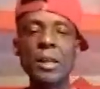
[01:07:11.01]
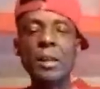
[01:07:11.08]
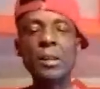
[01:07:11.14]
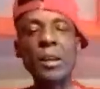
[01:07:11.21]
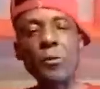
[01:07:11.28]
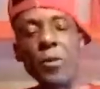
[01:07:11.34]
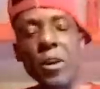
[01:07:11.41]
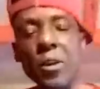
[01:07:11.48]

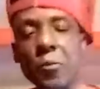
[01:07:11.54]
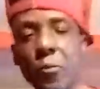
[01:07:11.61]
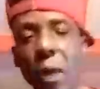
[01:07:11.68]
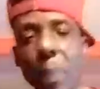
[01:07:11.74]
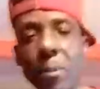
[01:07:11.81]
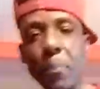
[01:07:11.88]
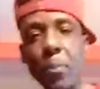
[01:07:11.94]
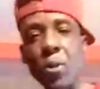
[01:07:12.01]
They're free
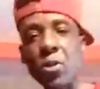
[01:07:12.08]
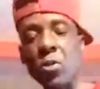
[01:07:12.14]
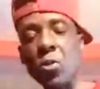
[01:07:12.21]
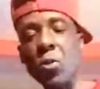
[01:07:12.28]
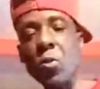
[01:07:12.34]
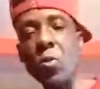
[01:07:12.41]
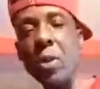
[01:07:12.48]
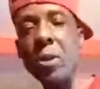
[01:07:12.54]
from the prison
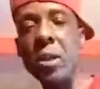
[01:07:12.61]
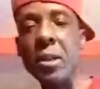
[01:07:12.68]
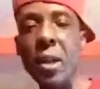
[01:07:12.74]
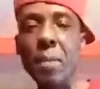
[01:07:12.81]
way in